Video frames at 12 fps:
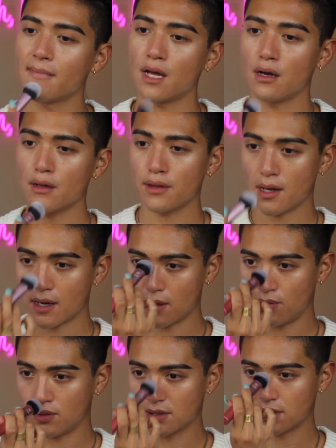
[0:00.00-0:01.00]
all the high
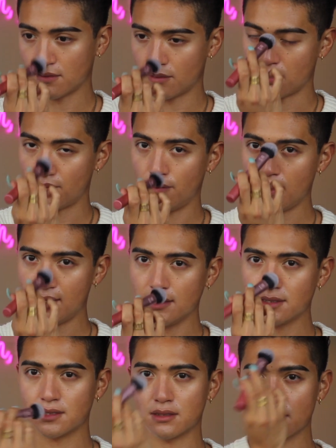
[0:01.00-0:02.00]
points of the
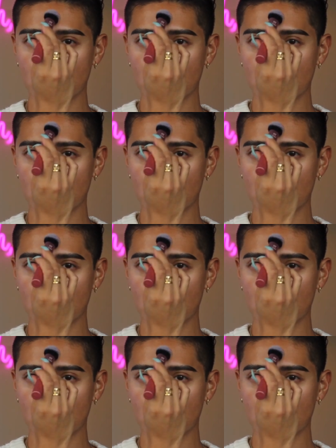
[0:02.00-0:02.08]
base.